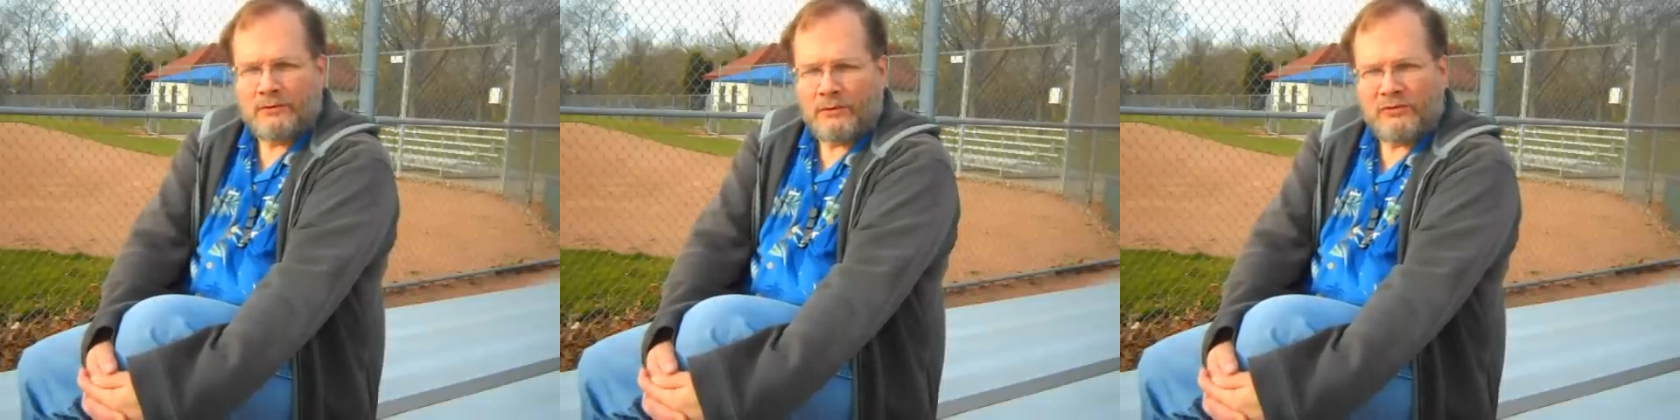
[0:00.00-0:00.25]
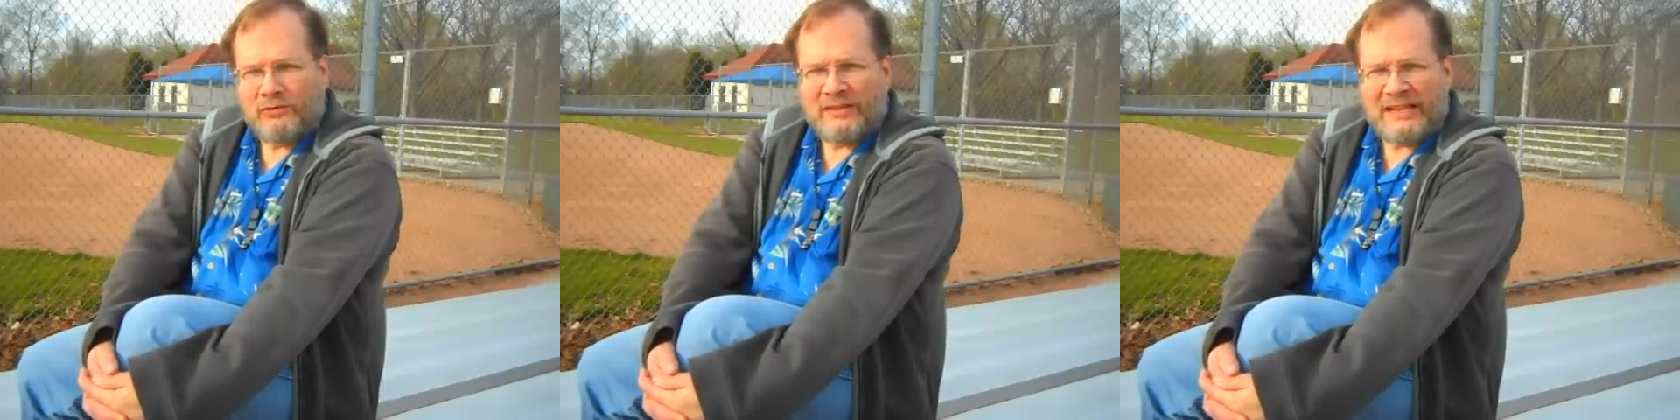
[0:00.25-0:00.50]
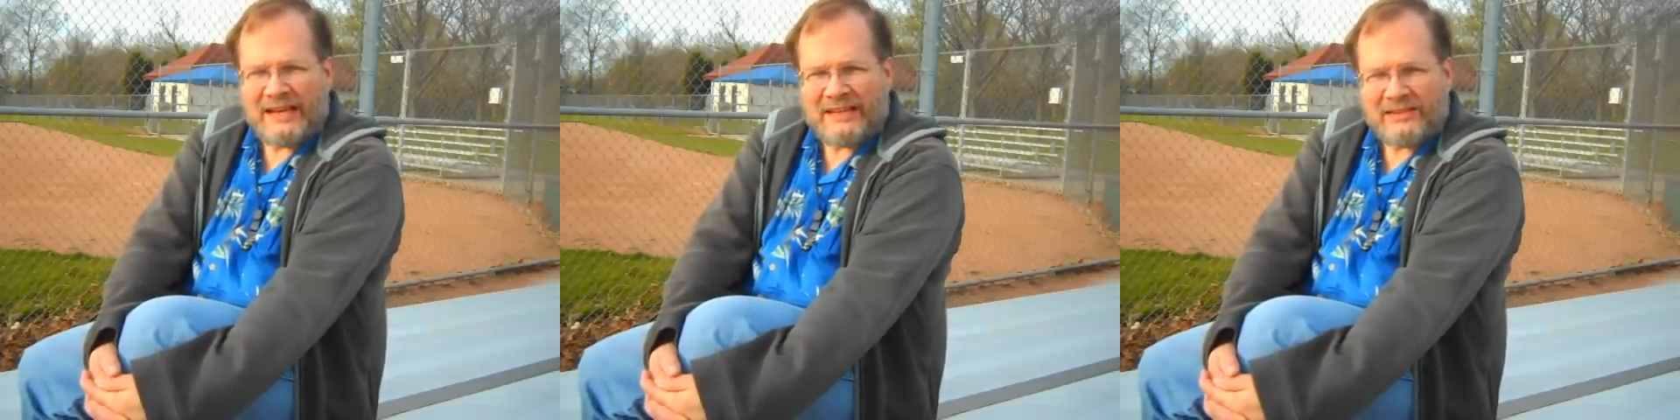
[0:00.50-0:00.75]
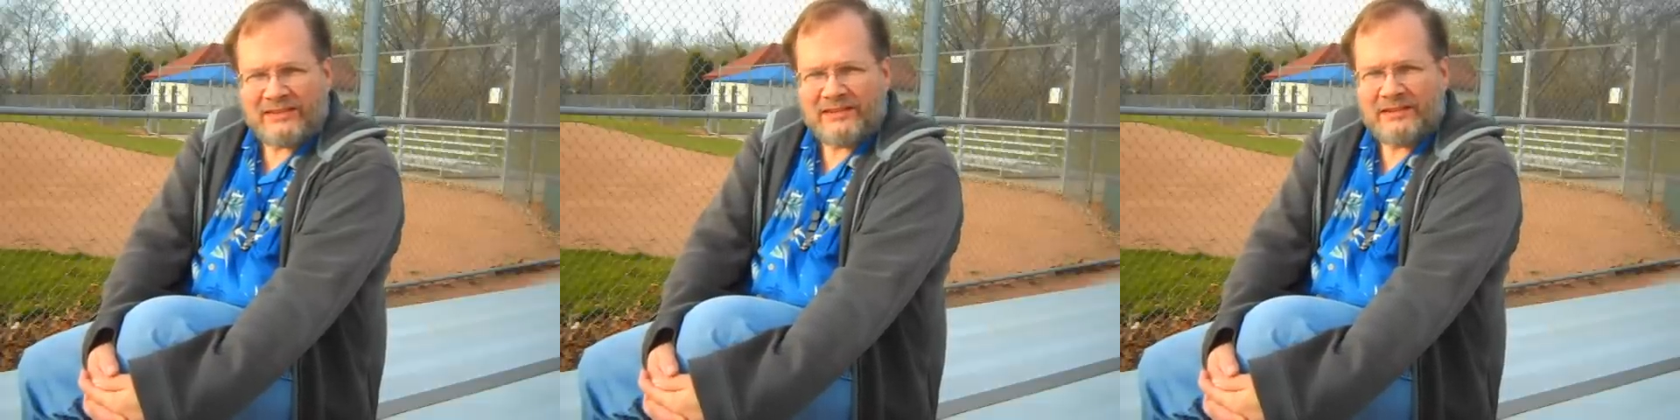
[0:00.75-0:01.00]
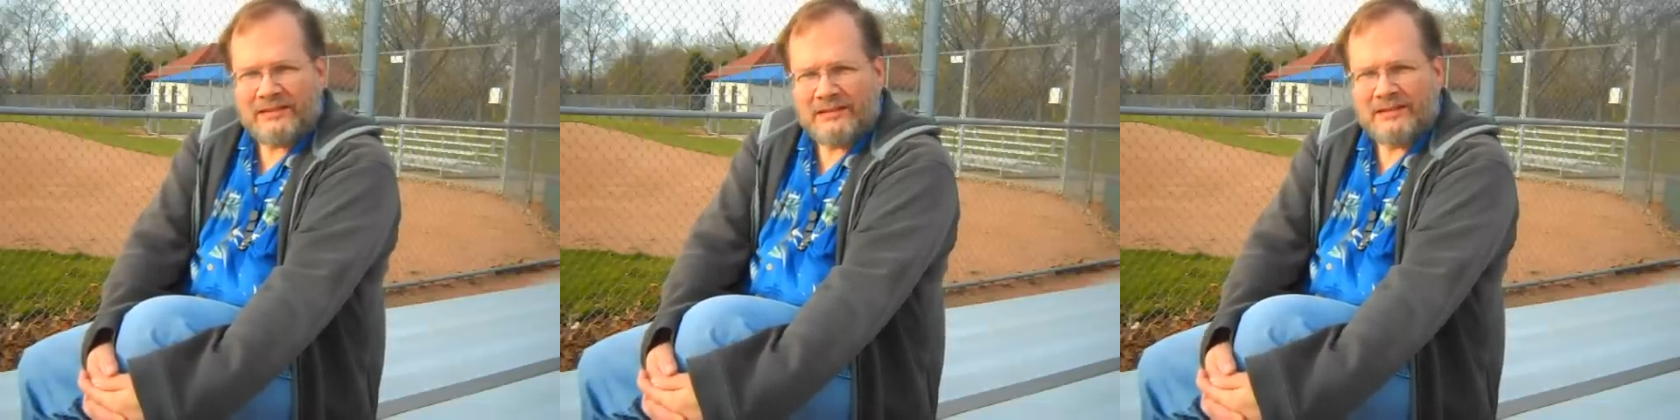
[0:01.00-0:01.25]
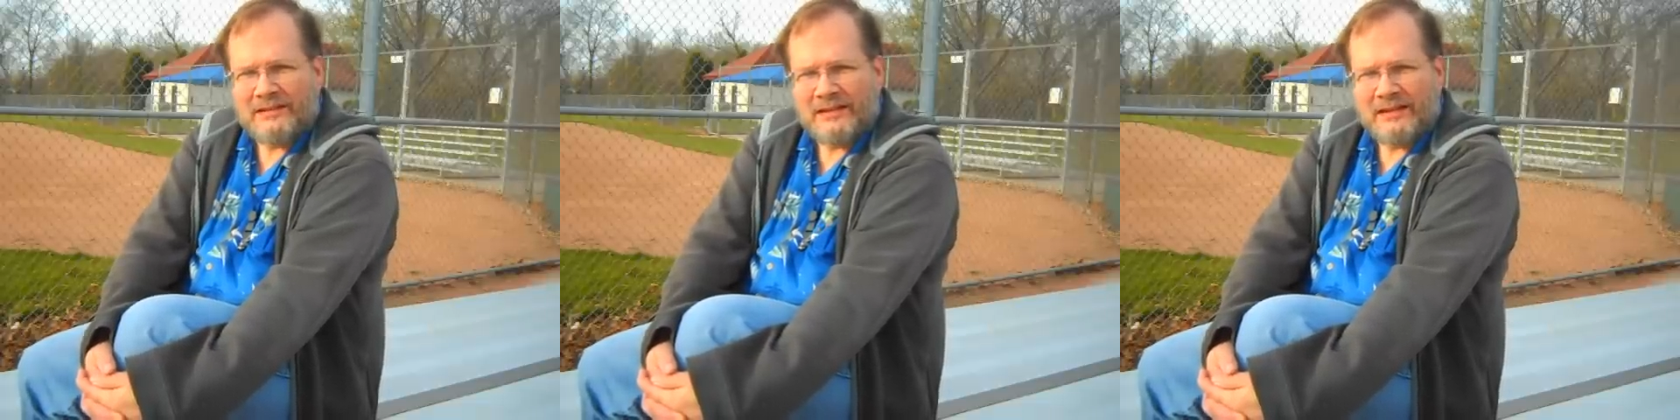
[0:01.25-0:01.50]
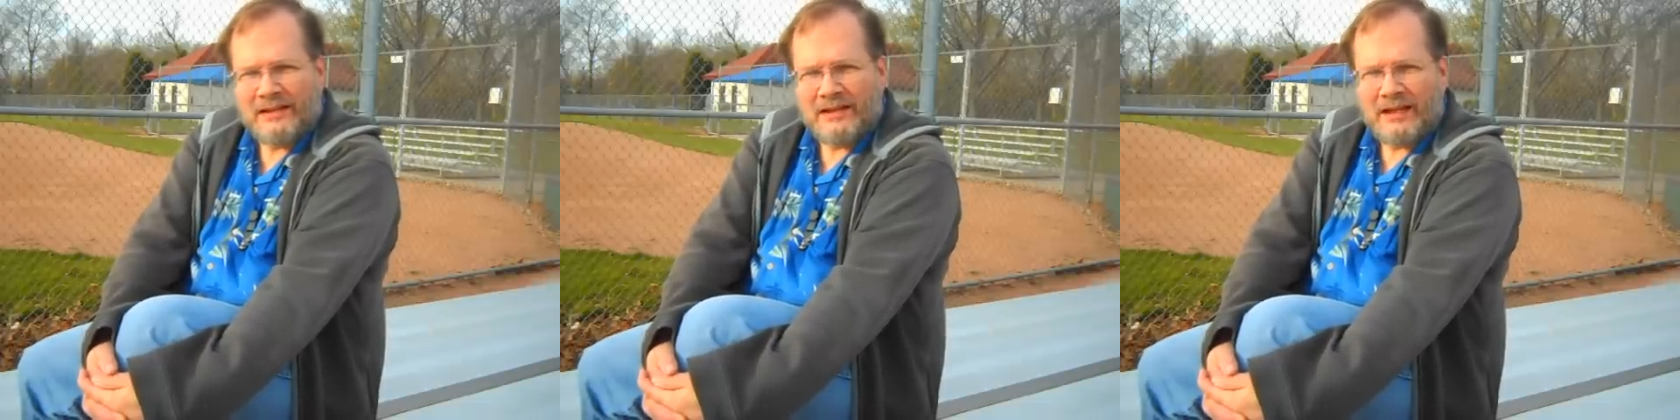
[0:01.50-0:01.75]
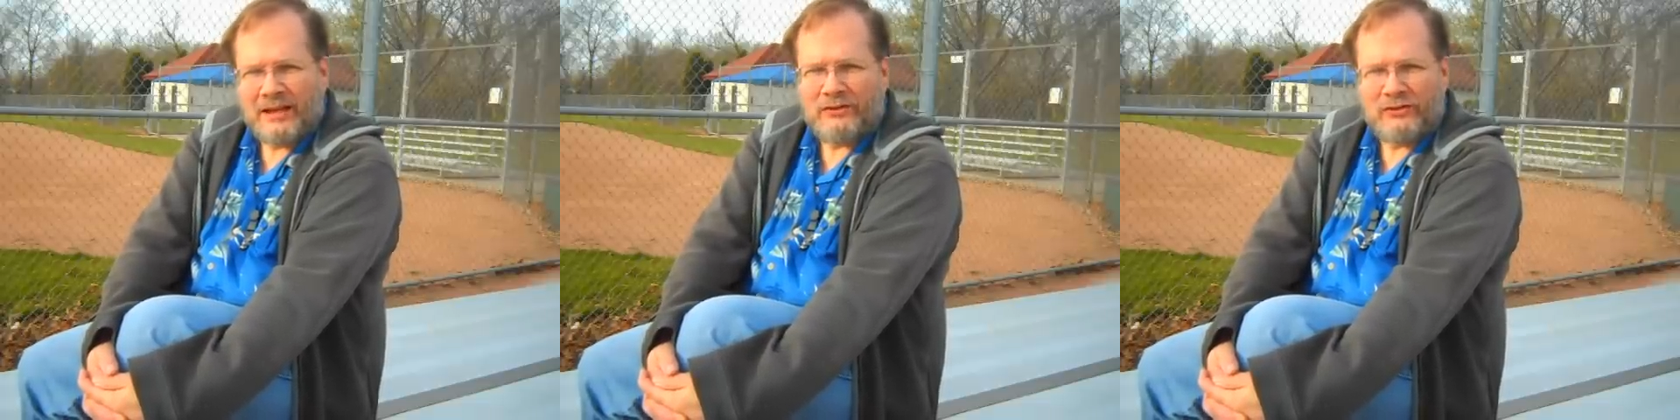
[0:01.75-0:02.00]
Don't you get it?
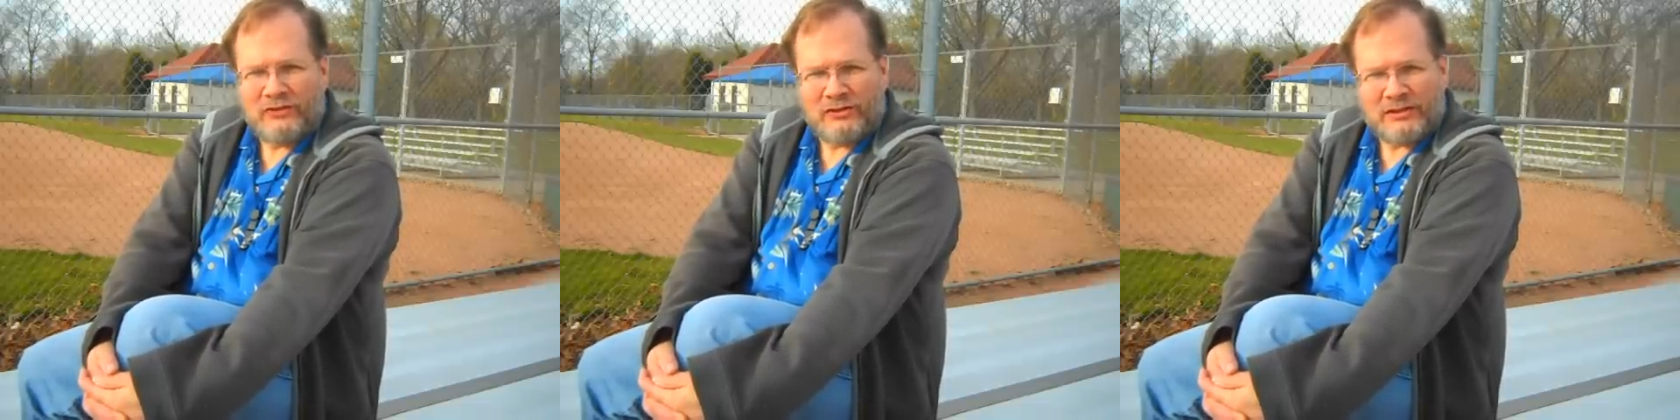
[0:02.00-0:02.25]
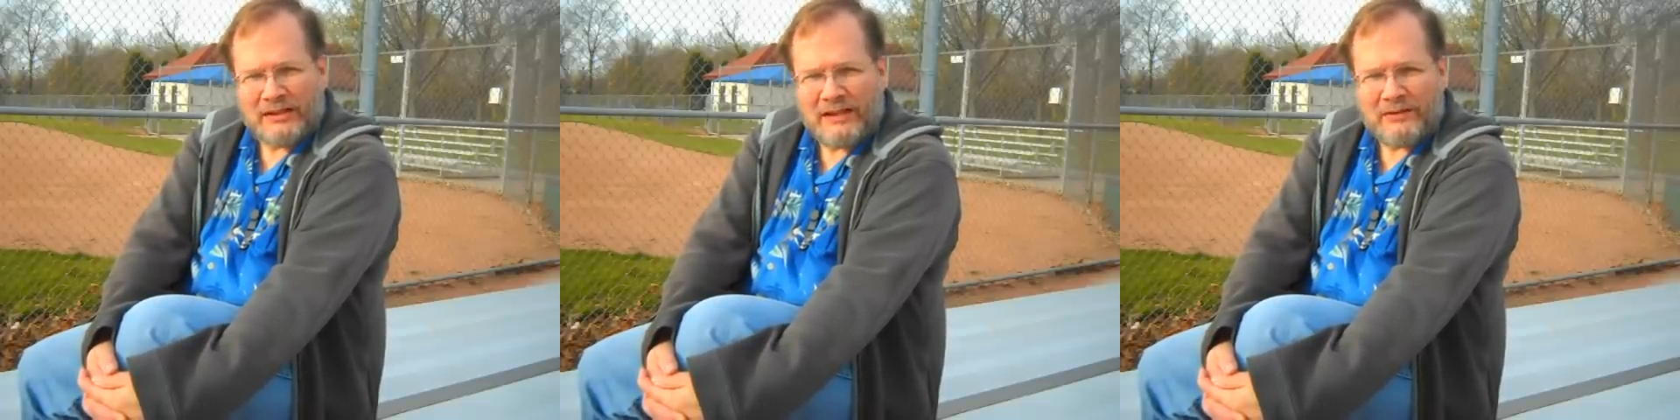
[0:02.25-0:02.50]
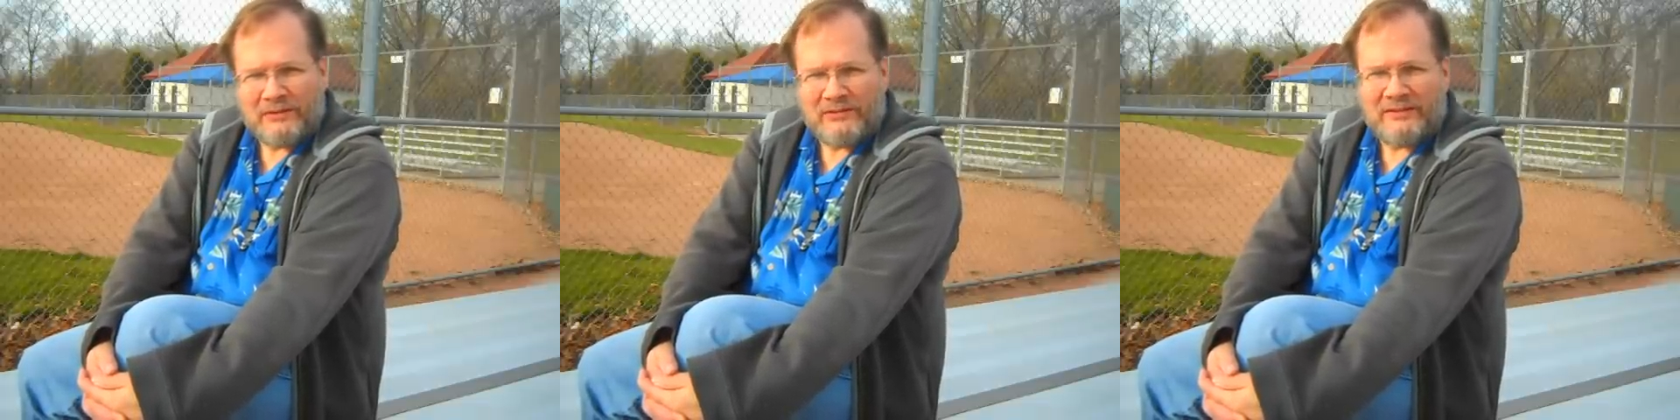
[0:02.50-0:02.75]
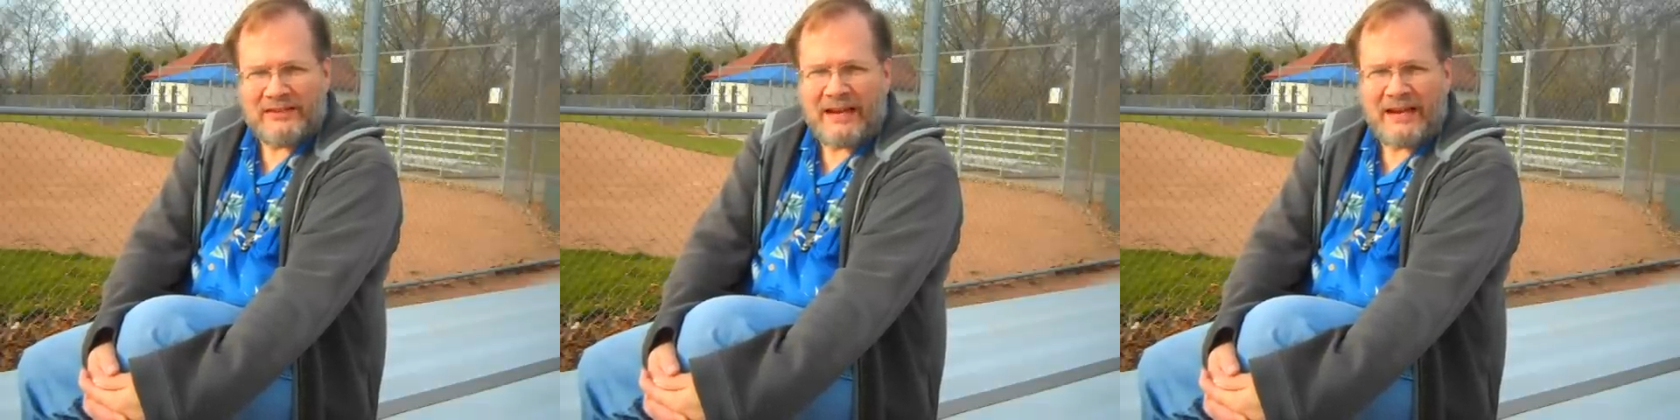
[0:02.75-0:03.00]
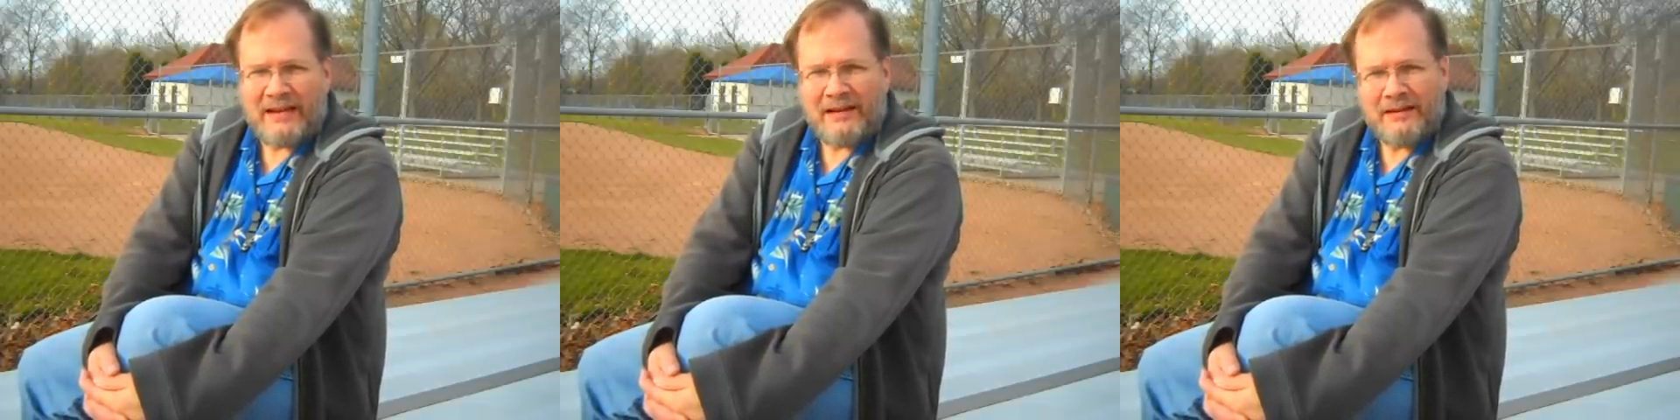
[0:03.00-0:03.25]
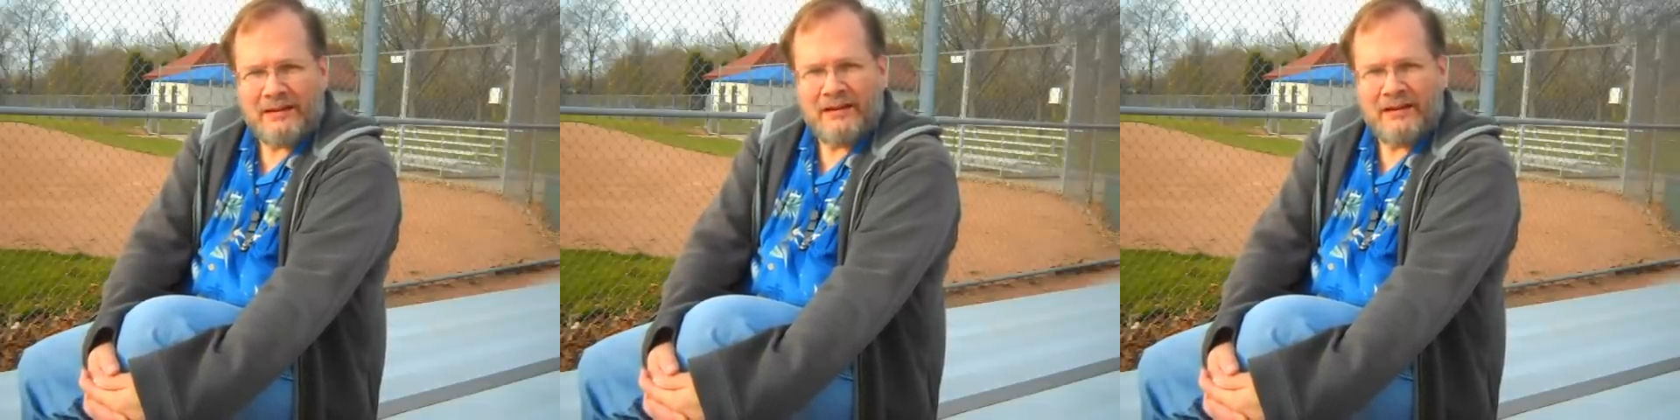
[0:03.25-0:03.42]
It's as clear as day.